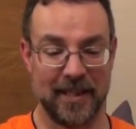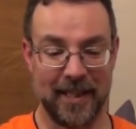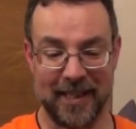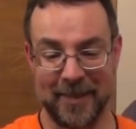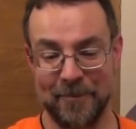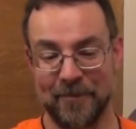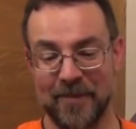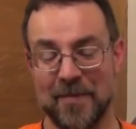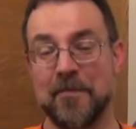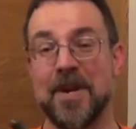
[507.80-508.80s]

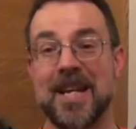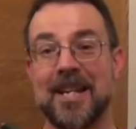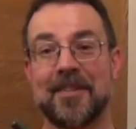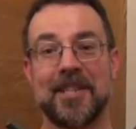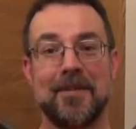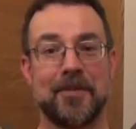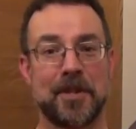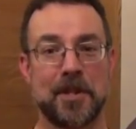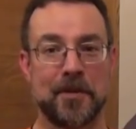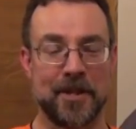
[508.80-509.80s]
It may seem
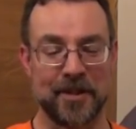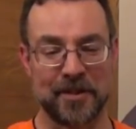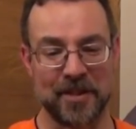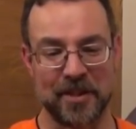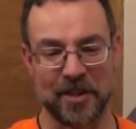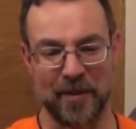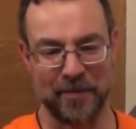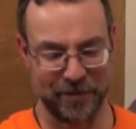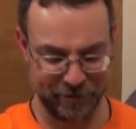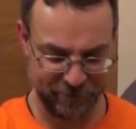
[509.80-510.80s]
curious in
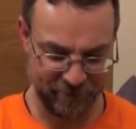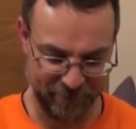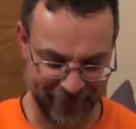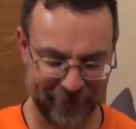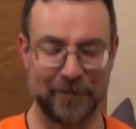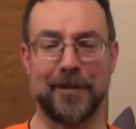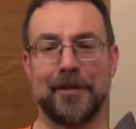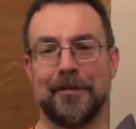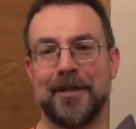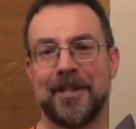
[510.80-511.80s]
terms of
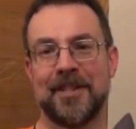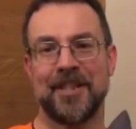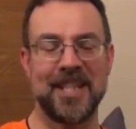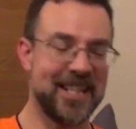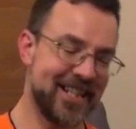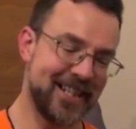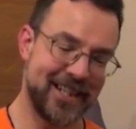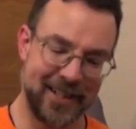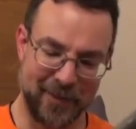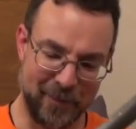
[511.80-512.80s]
battlefield efficiency,
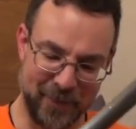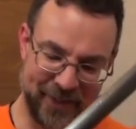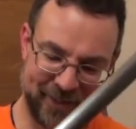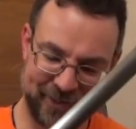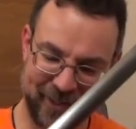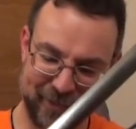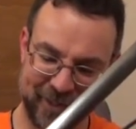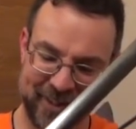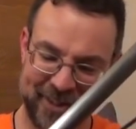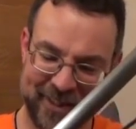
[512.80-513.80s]
but you have to
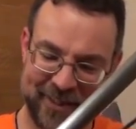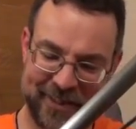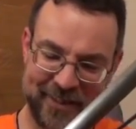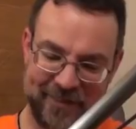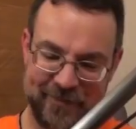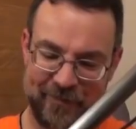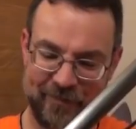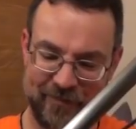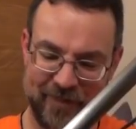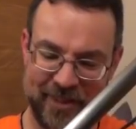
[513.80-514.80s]
consider that
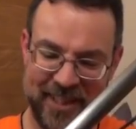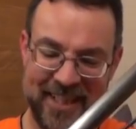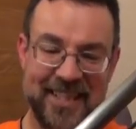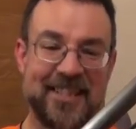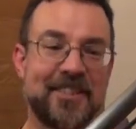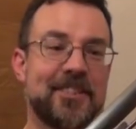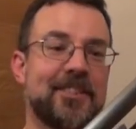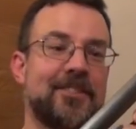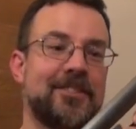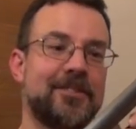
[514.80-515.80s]
these
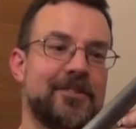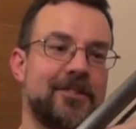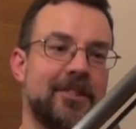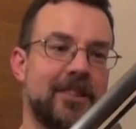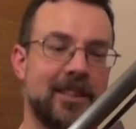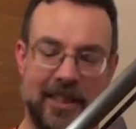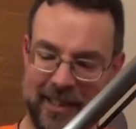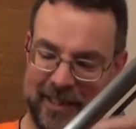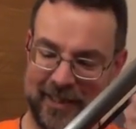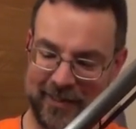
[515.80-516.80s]

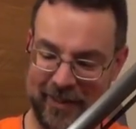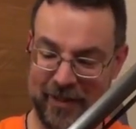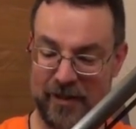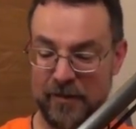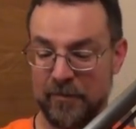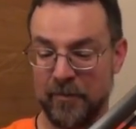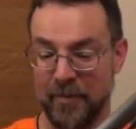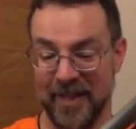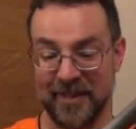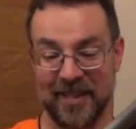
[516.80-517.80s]
are
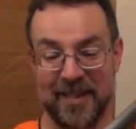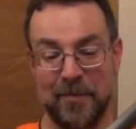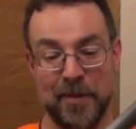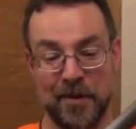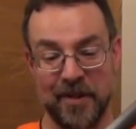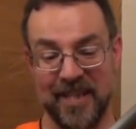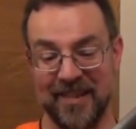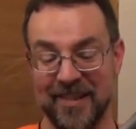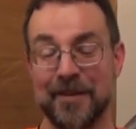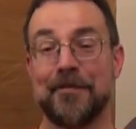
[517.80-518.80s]
basically
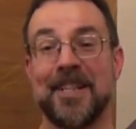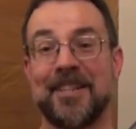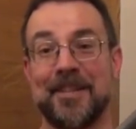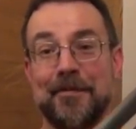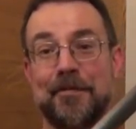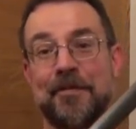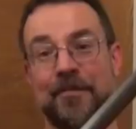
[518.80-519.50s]
purely defensive